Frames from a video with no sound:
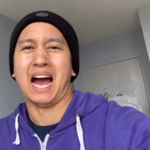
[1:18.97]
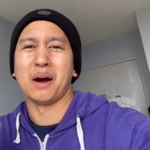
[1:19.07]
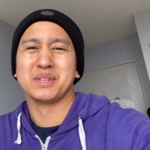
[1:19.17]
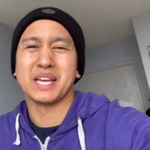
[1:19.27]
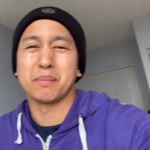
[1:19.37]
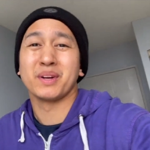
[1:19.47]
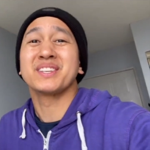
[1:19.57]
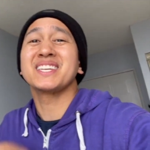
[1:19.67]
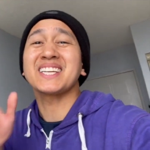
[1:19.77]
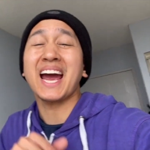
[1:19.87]
I was able
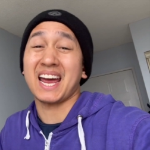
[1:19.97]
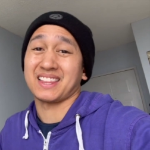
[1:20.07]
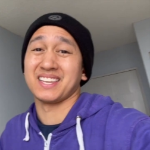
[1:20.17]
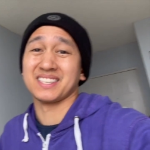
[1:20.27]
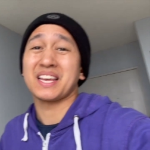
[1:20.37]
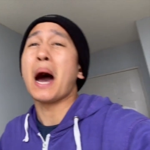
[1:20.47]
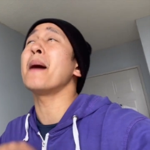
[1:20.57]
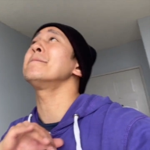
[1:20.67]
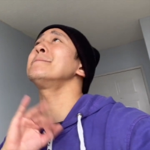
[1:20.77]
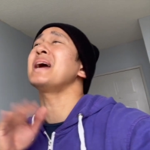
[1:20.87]
to get this
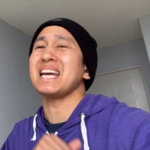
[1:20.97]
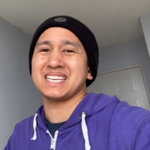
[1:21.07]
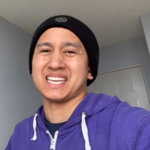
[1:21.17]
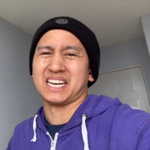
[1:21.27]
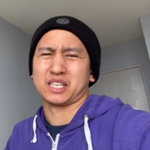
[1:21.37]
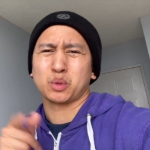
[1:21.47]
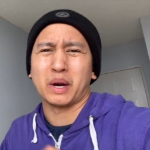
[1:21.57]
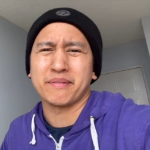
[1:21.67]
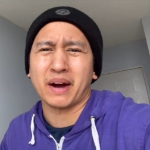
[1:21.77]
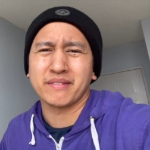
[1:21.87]
amazing
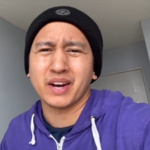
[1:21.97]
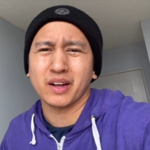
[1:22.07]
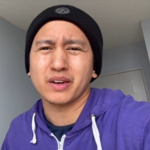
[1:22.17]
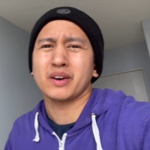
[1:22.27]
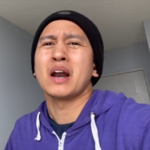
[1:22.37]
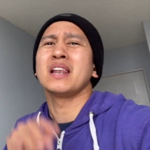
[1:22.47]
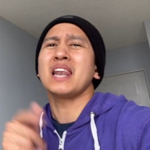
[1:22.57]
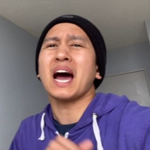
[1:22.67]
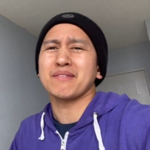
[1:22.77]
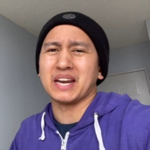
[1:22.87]
$25
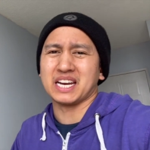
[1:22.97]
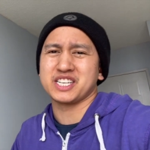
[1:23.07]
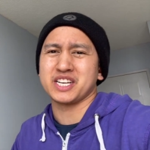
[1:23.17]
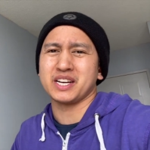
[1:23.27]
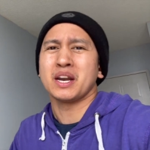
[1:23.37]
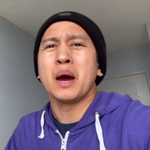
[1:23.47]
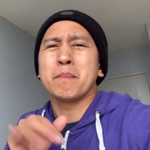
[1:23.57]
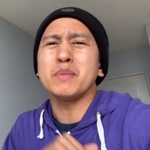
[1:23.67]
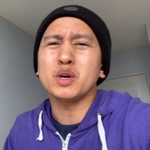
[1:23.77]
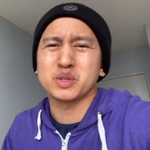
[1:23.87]
Live Nation
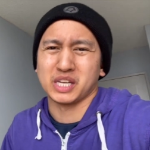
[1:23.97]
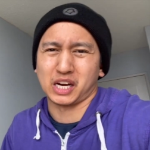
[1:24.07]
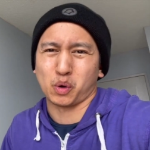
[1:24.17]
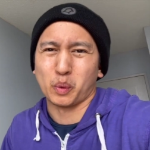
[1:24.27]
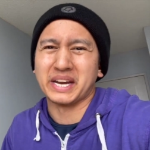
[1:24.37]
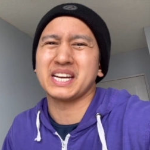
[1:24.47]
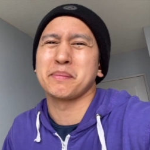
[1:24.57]
Music Week